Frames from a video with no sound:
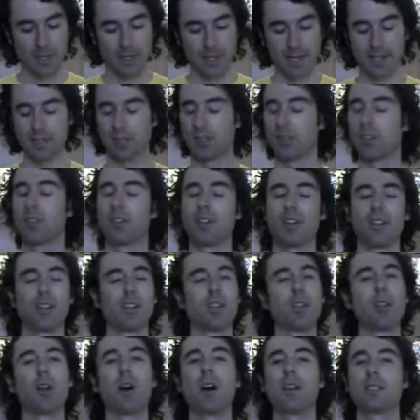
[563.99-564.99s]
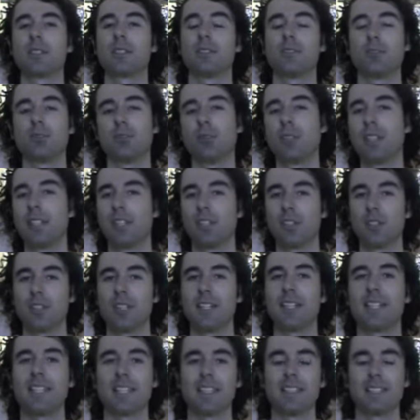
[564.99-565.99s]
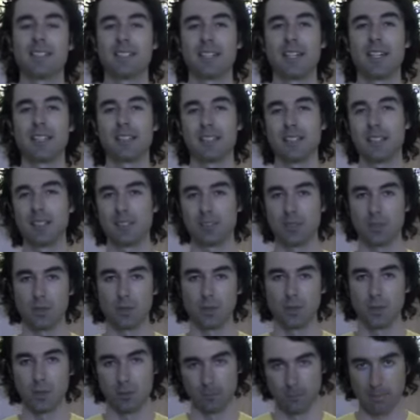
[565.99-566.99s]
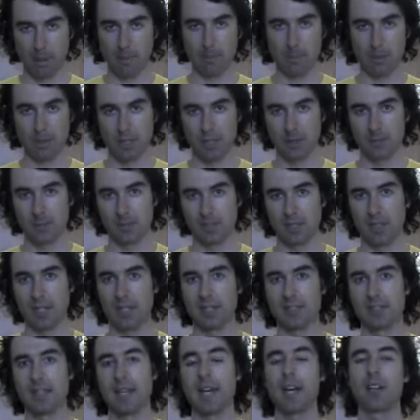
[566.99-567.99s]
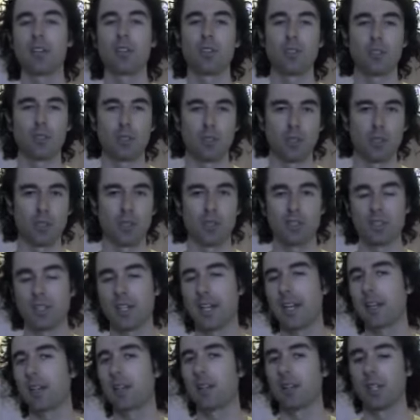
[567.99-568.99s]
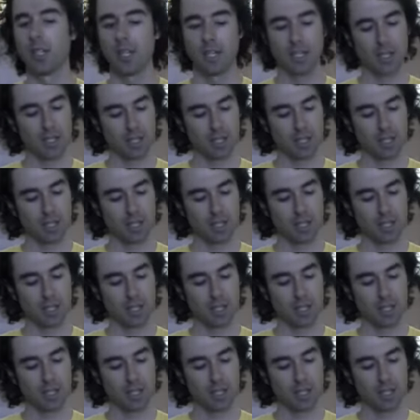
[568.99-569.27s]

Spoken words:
and you'll learn lots of really unique insights into membership sites, how to do the launch, how to